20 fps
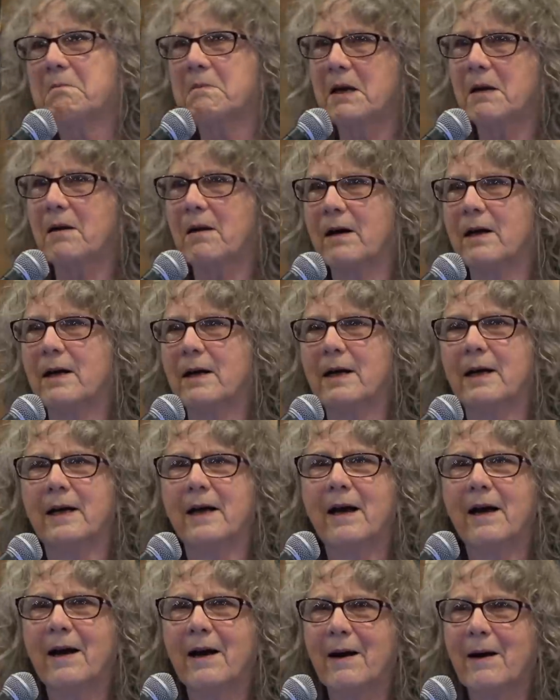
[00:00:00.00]
you know.
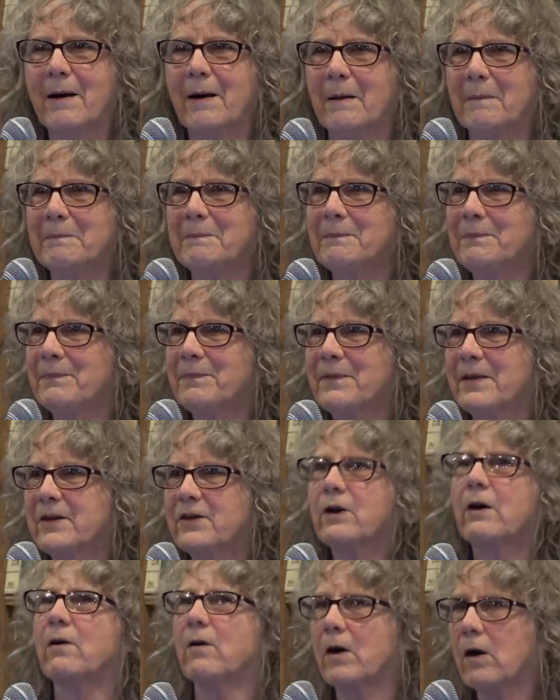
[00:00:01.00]
Um,
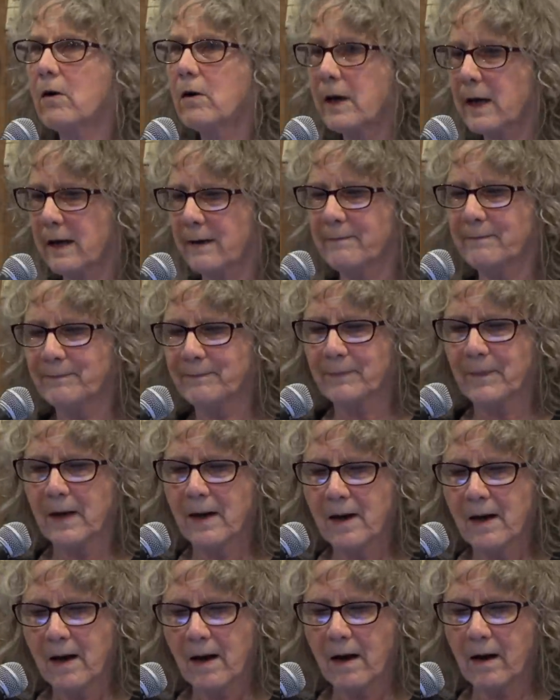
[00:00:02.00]
so, okay.
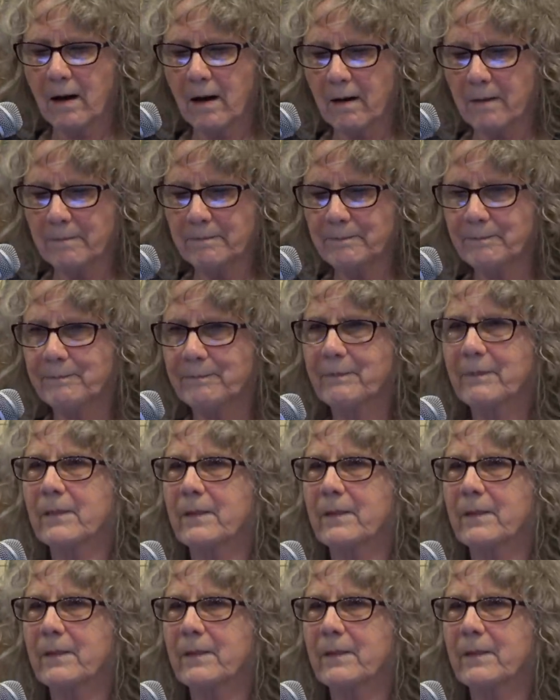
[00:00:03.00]
Um,